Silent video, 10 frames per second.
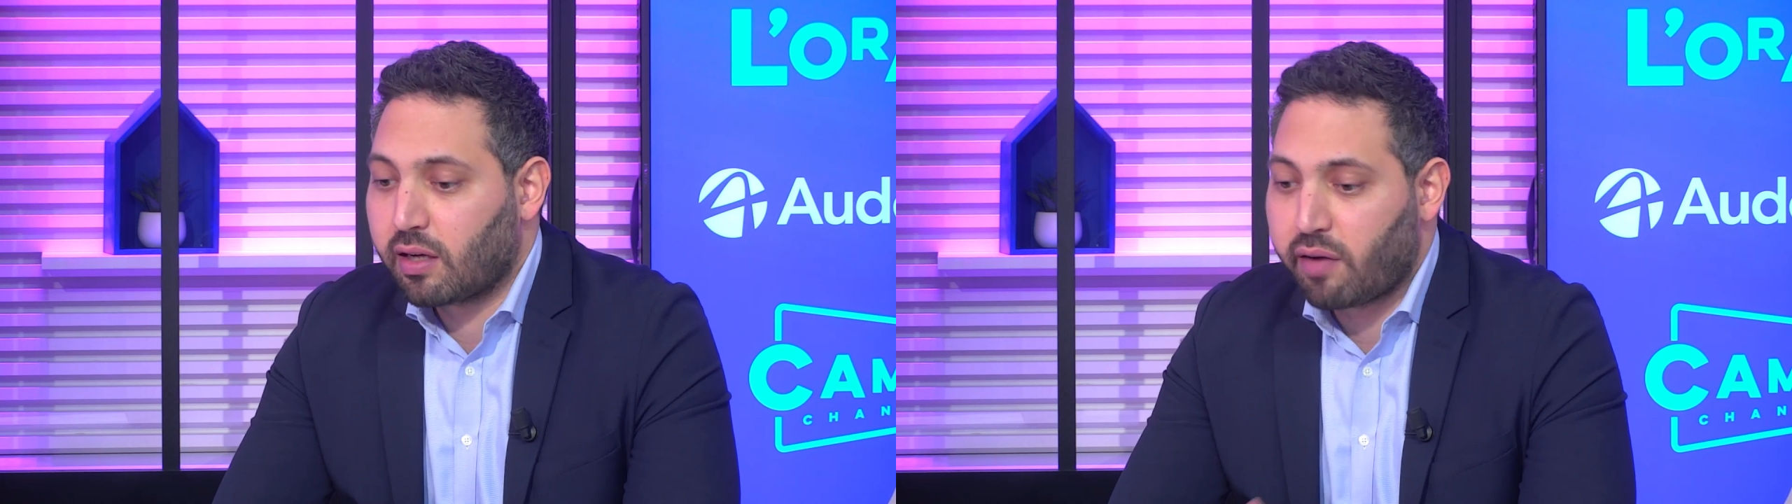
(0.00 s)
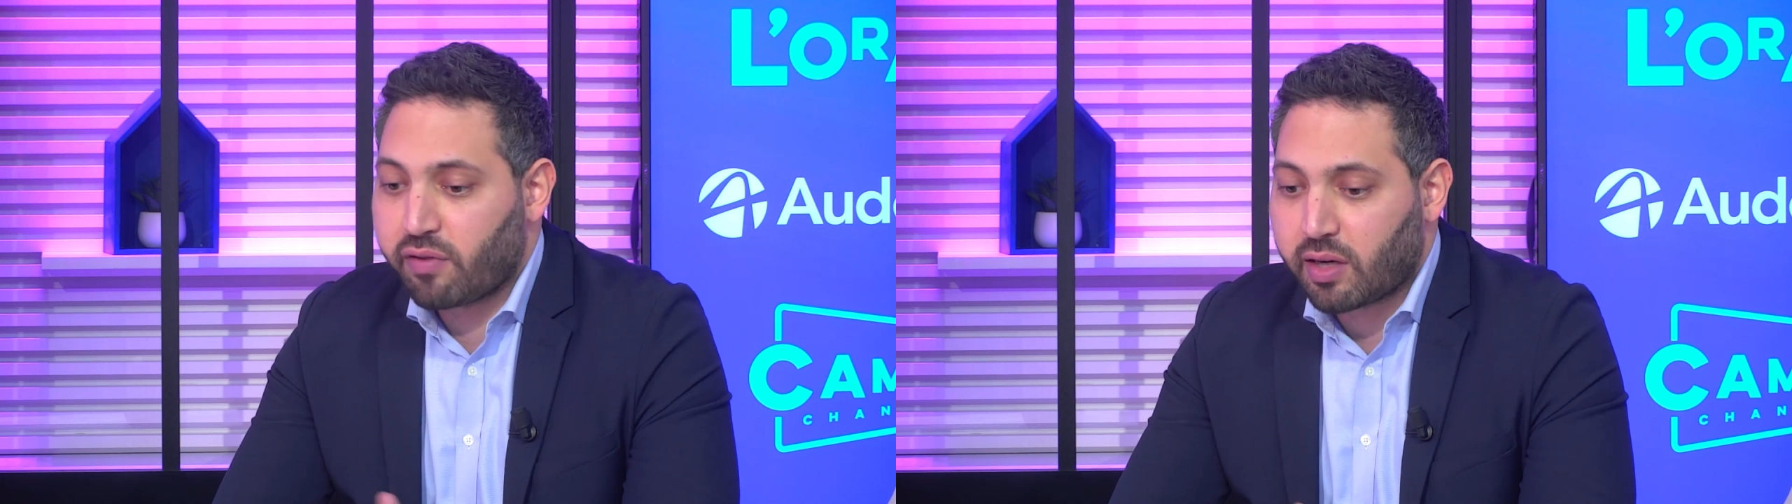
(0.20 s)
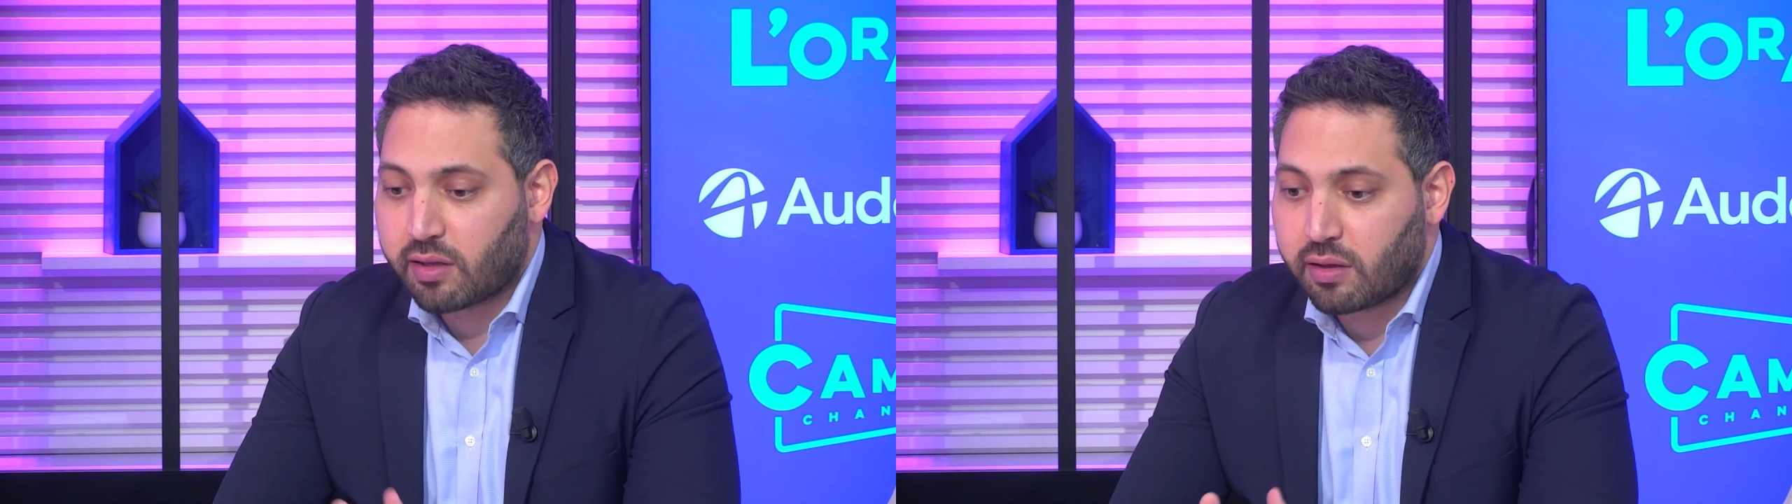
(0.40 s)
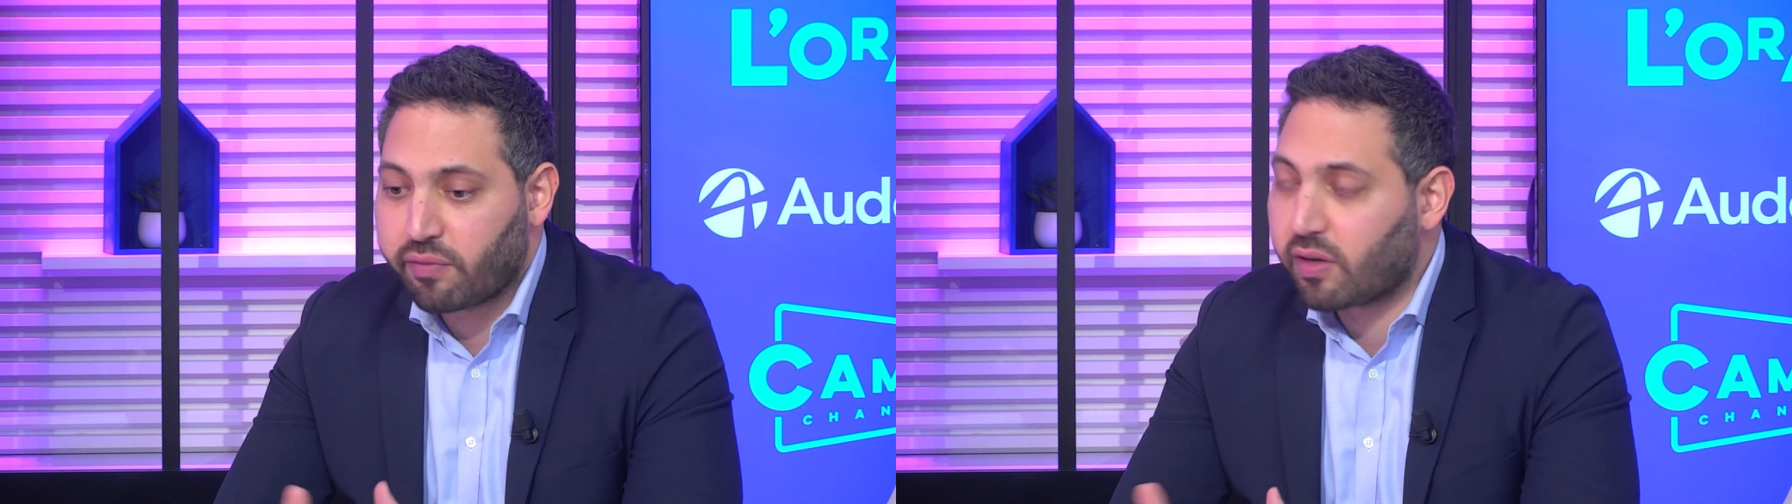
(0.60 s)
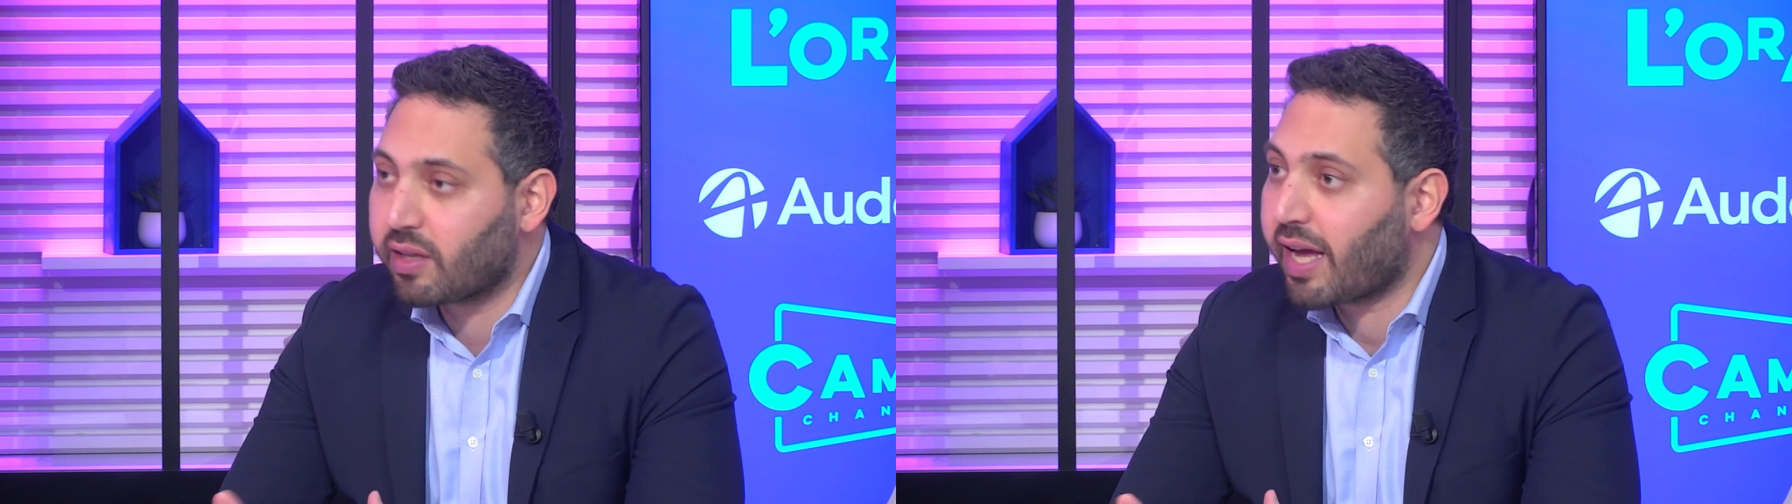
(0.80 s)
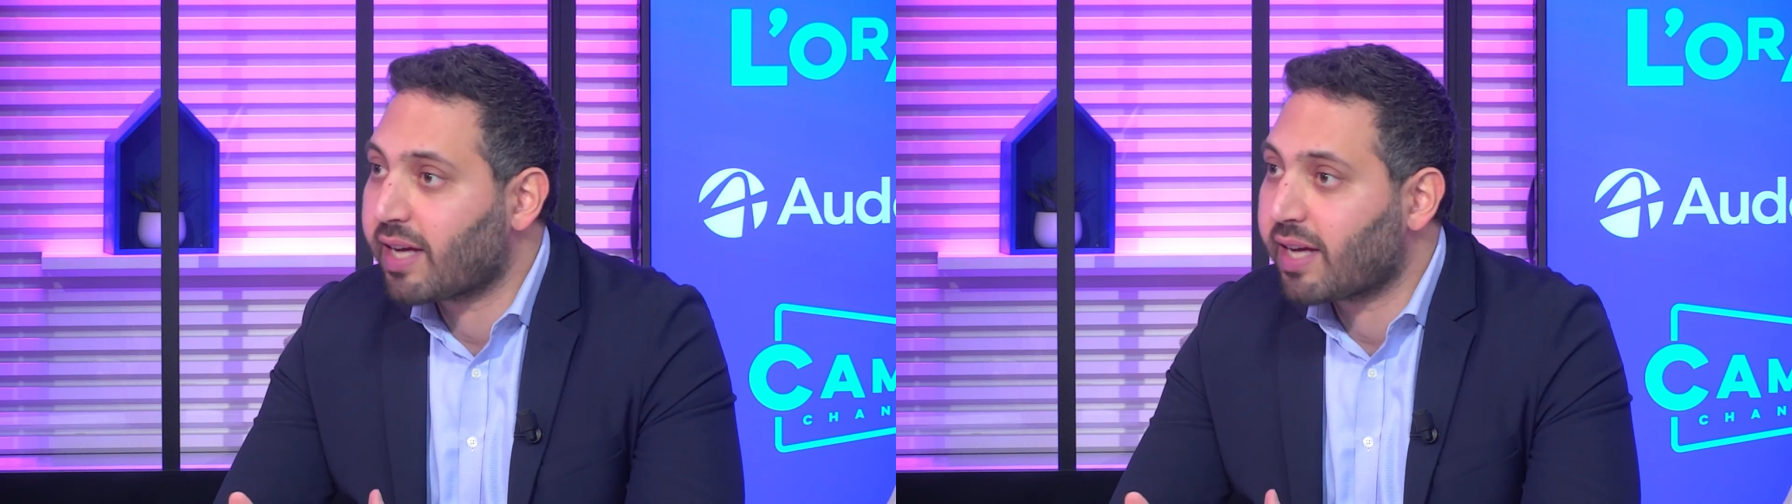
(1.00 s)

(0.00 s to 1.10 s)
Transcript: covering the different